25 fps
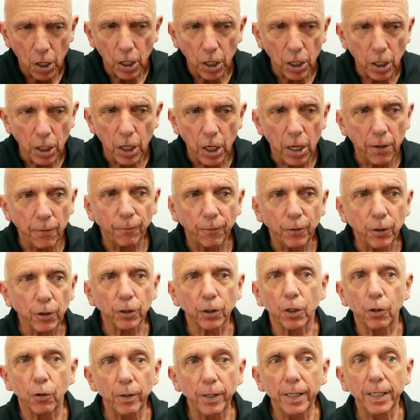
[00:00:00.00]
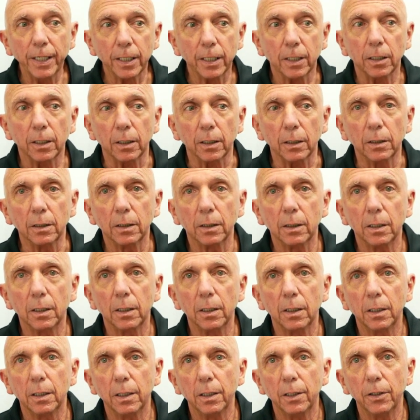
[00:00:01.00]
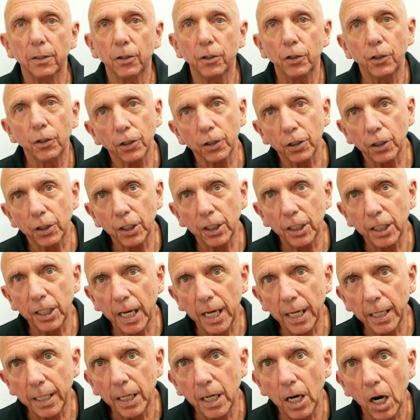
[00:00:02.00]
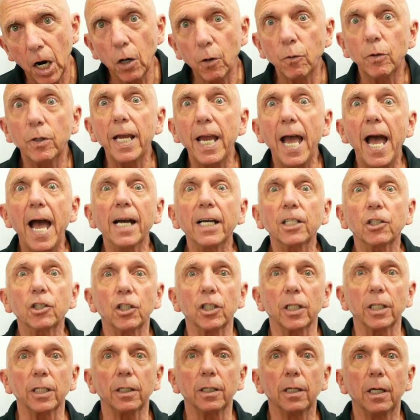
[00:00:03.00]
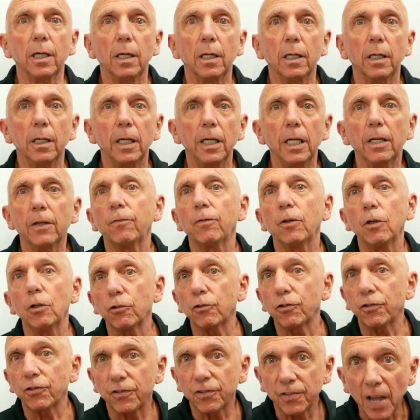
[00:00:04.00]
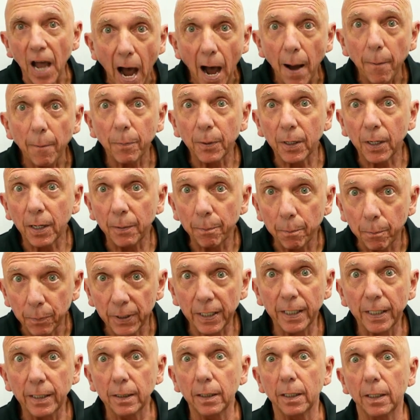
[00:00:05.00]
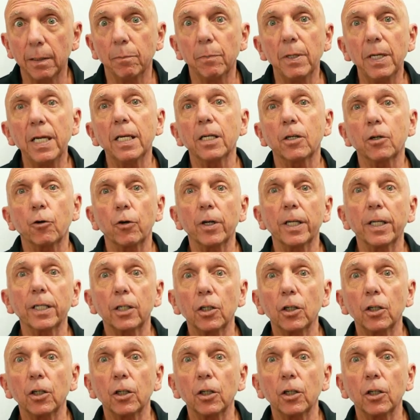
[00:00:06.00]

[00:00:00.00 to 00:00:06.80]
If you're critical, you're going to get a reaction. If you stop completely being critical,